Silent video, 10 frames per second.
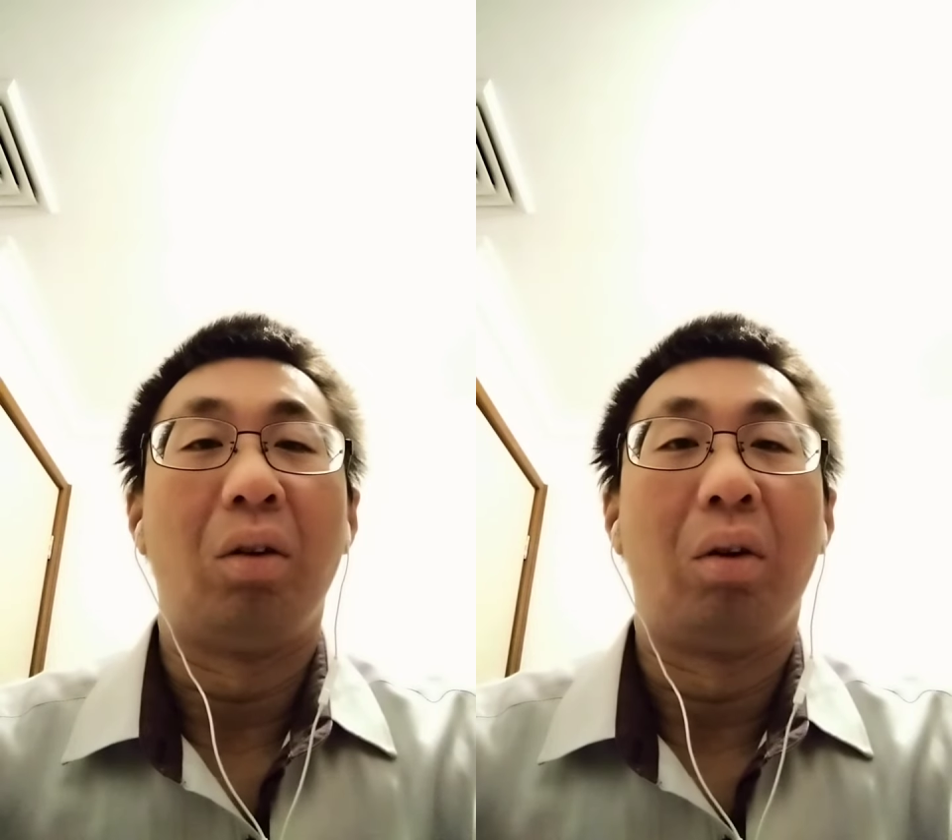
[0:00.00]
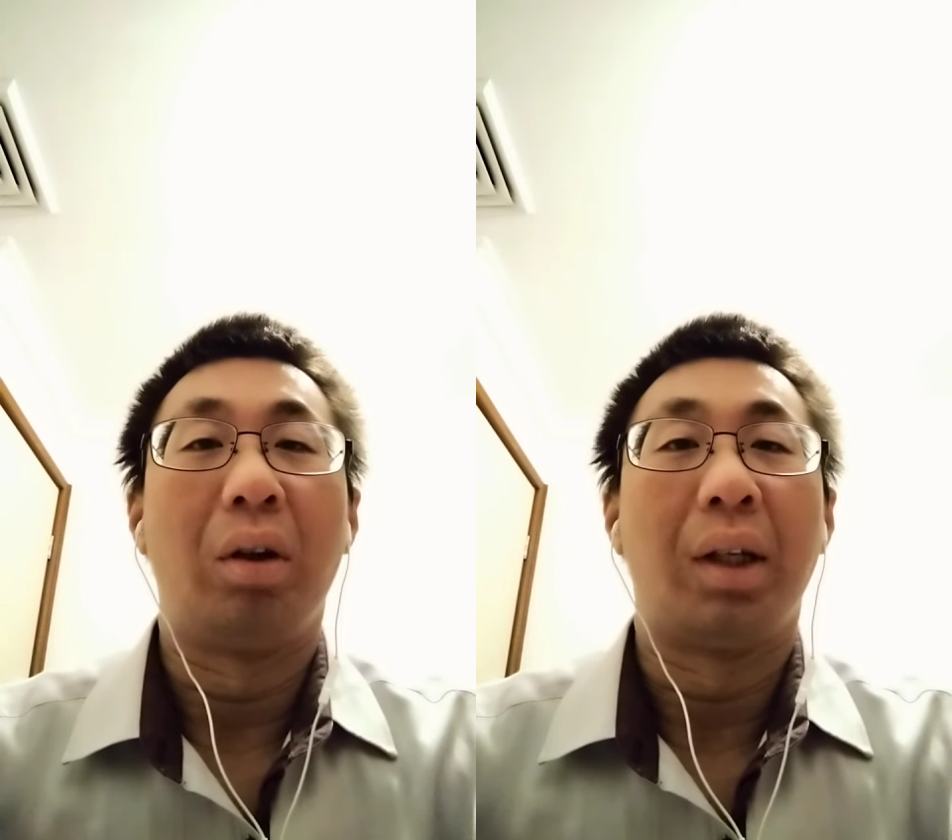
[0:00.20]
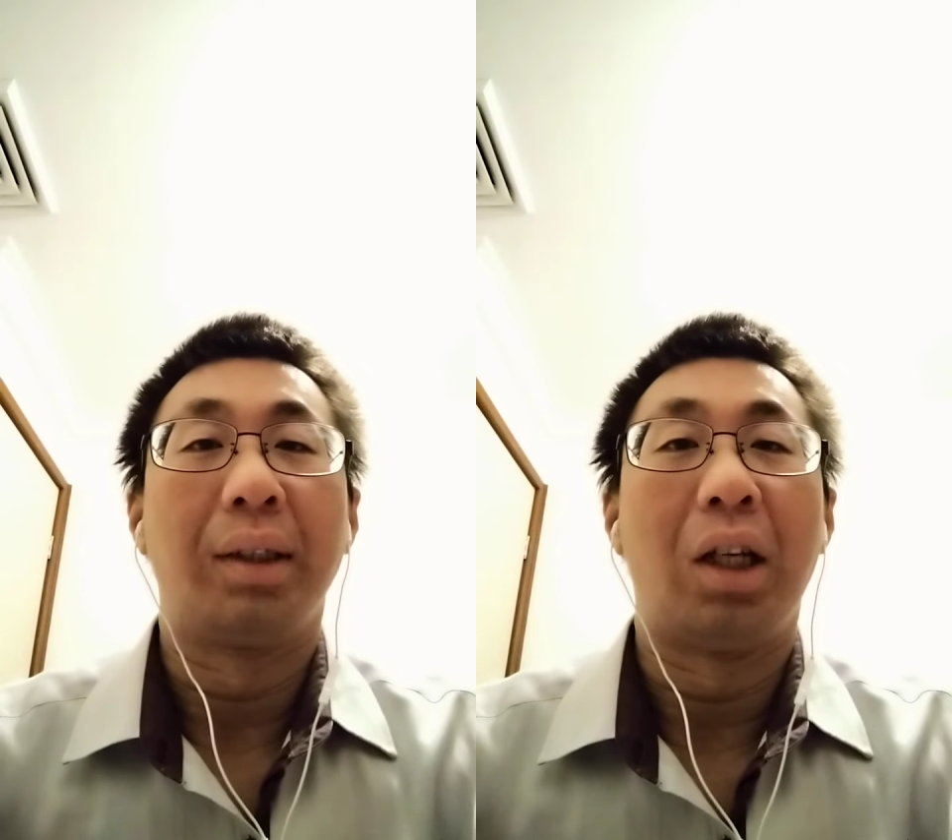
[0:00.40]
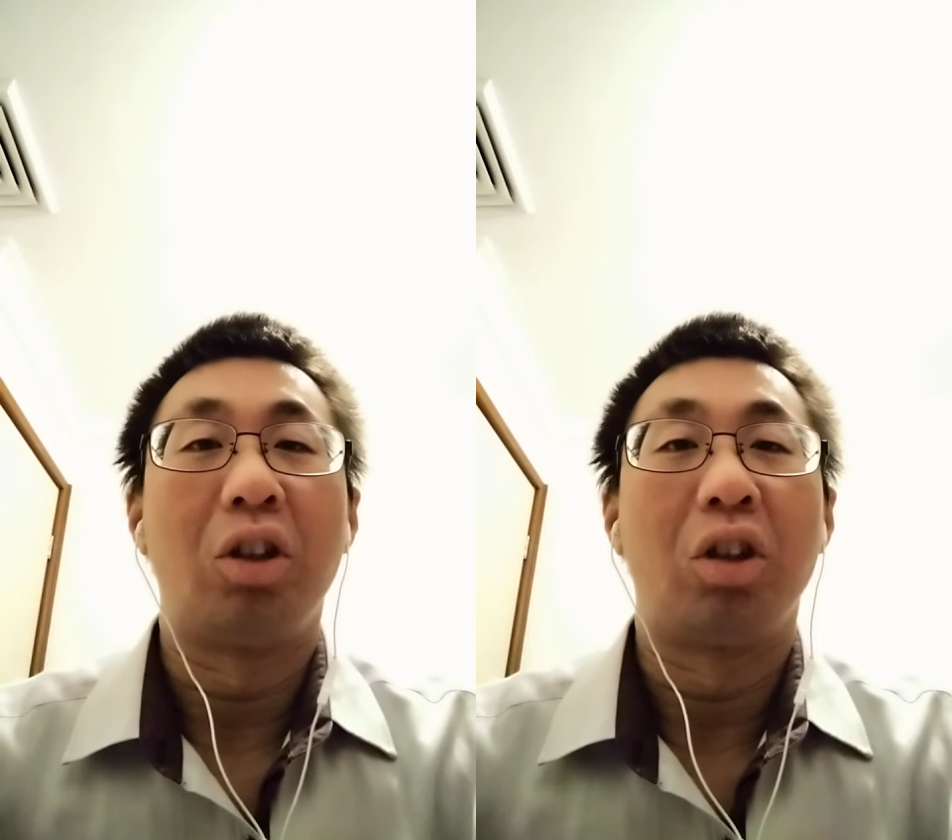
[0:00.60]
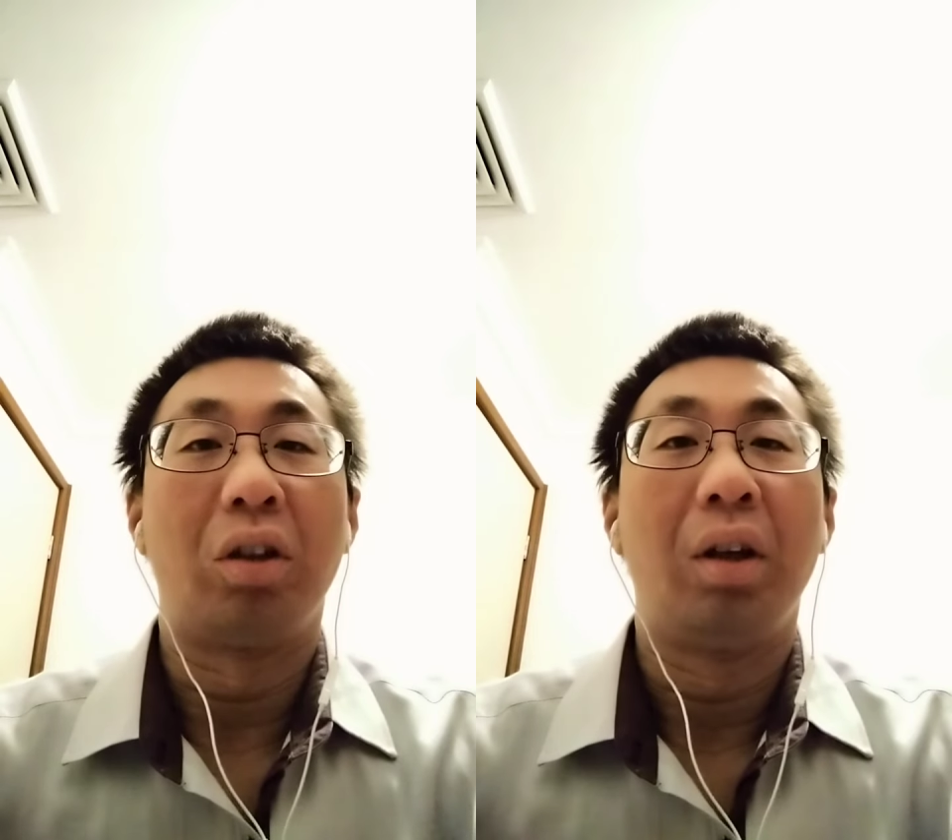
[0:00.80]

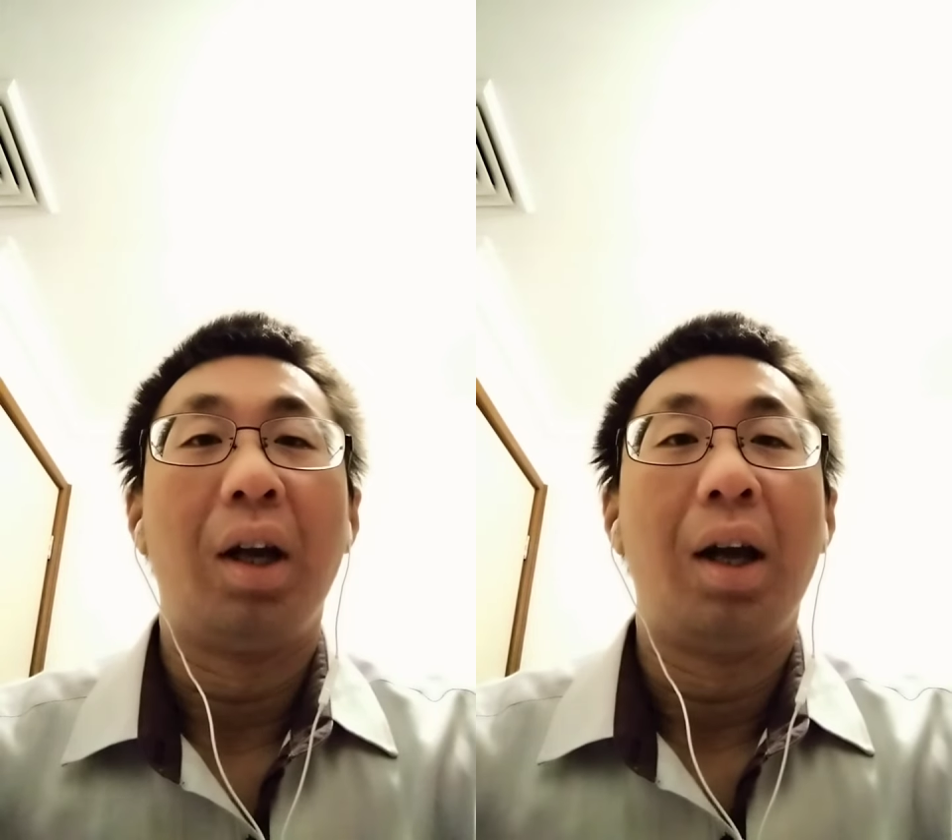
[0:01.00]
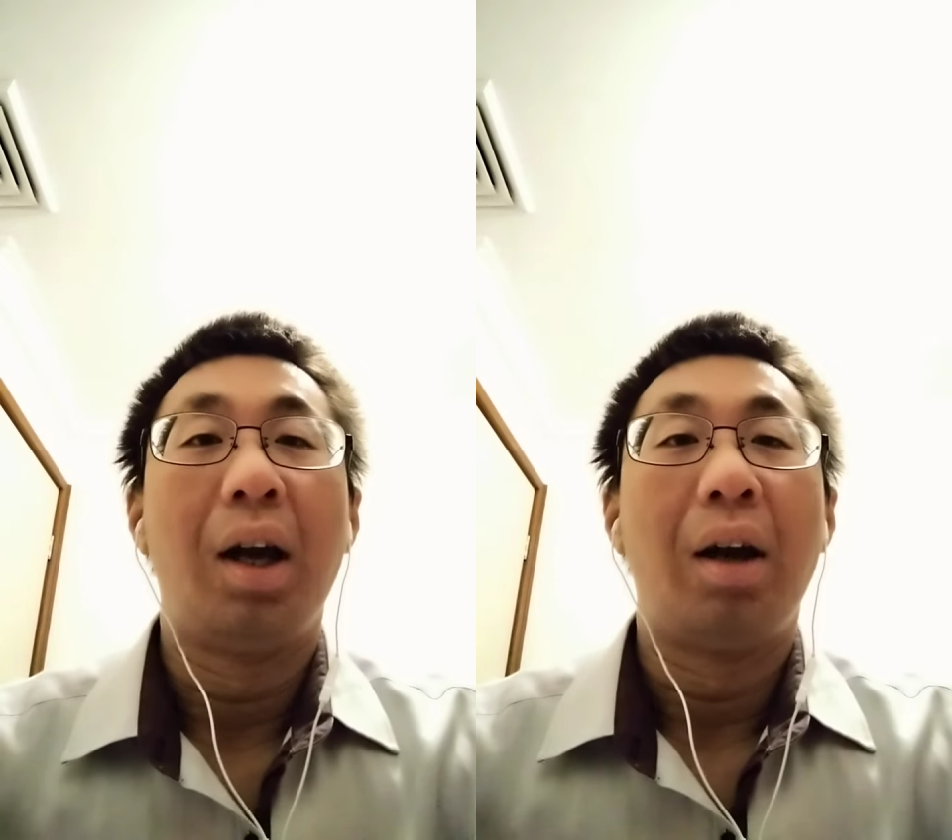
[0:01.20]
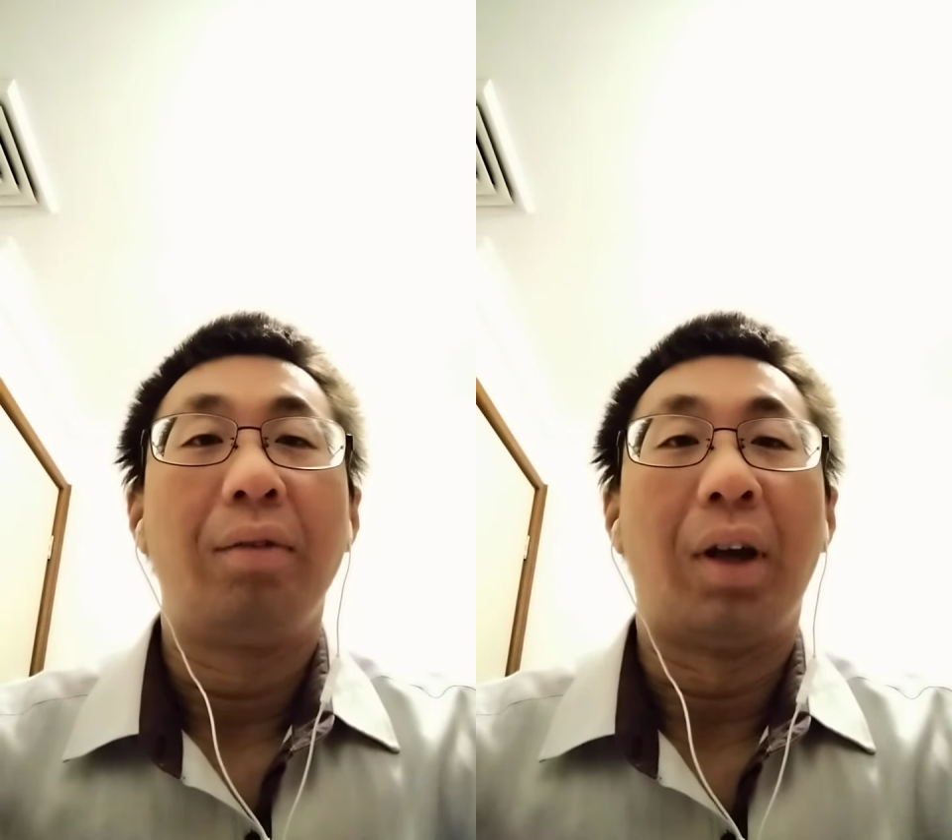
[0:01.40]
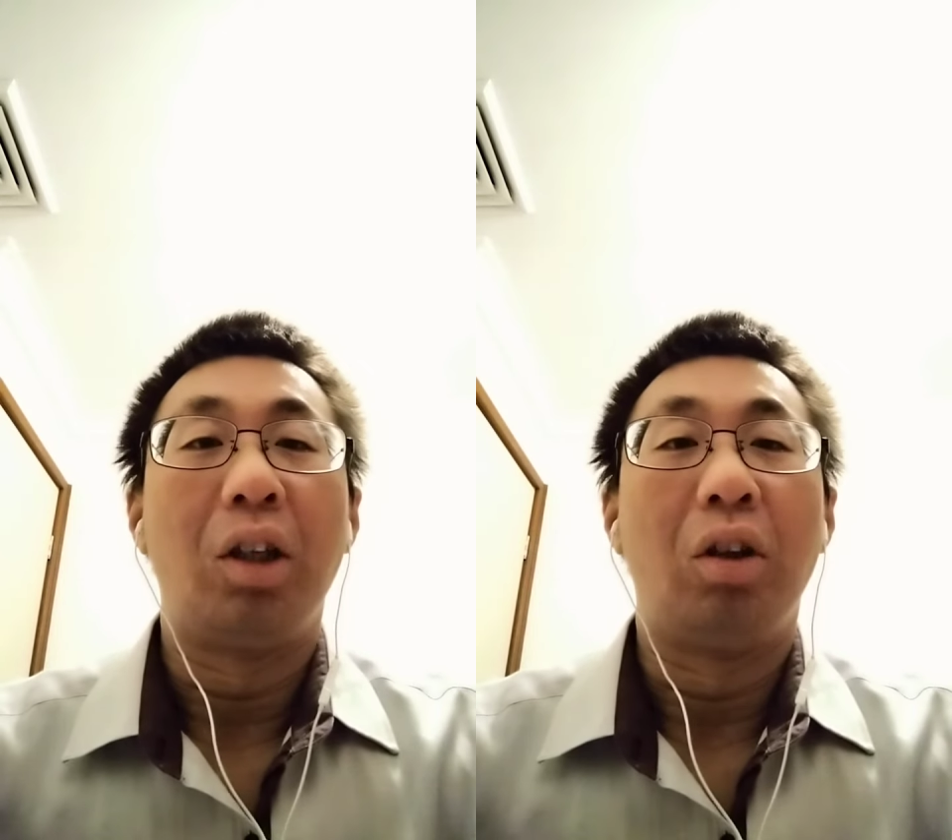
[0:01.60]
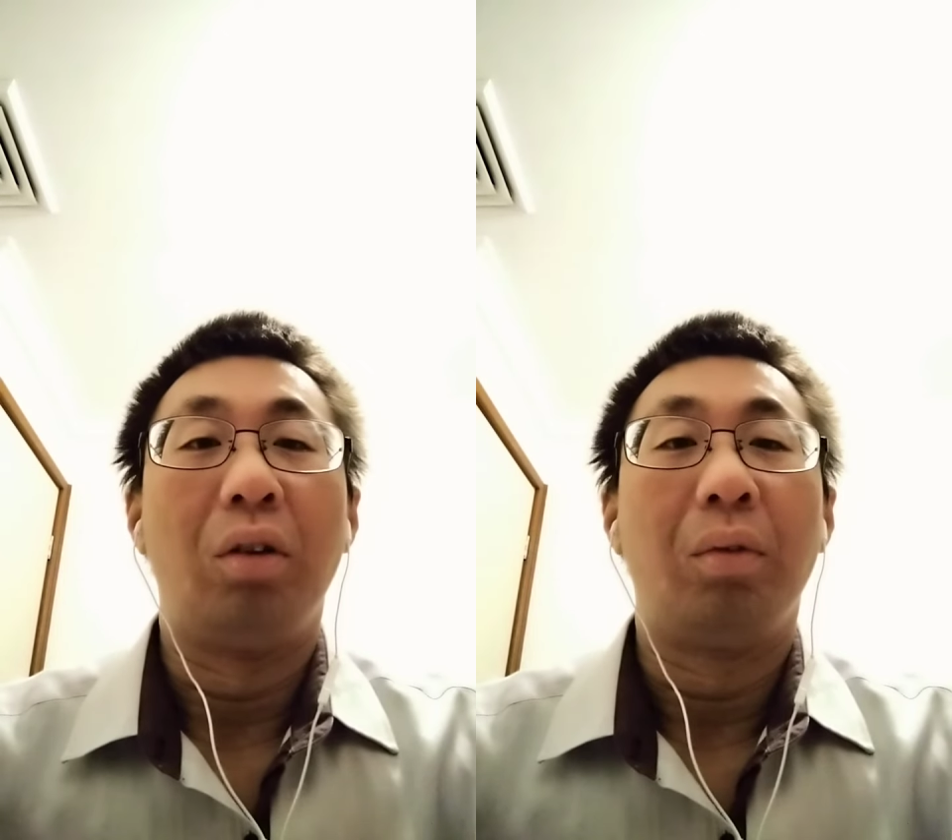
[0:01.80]
organisation. Thank you.